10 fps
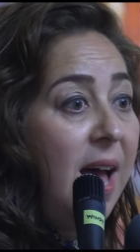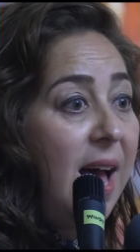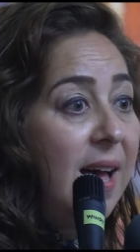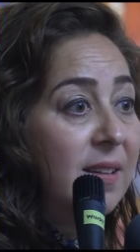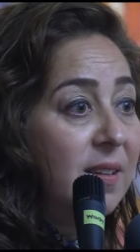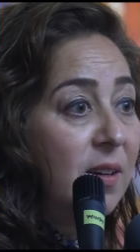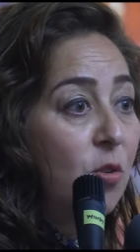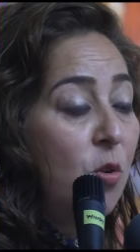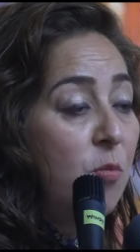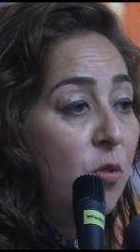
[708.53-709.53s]
as a
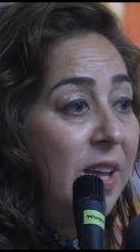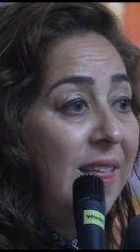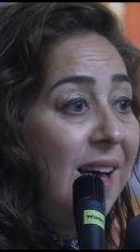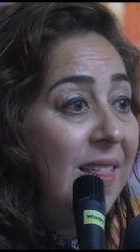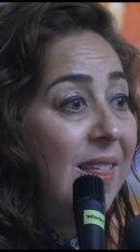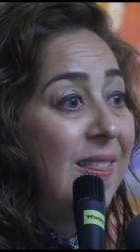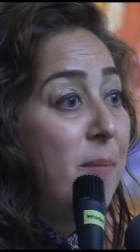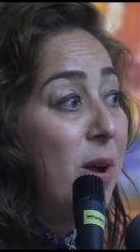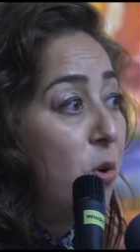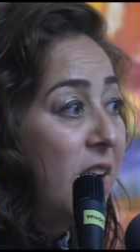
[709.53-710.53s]
comunidad de
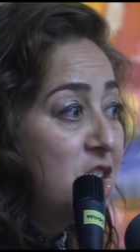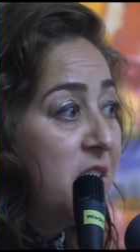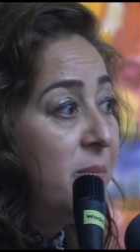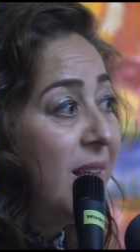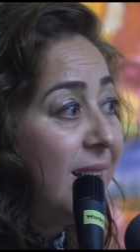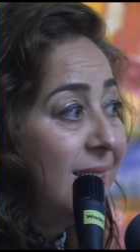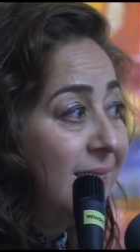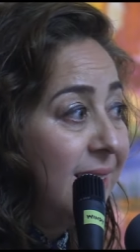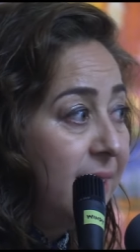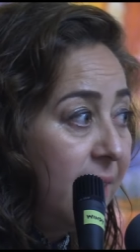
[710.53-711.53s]
Megorashim de
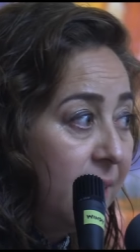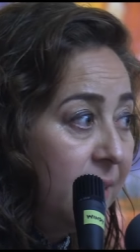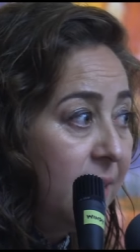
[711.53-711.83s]
Castilla,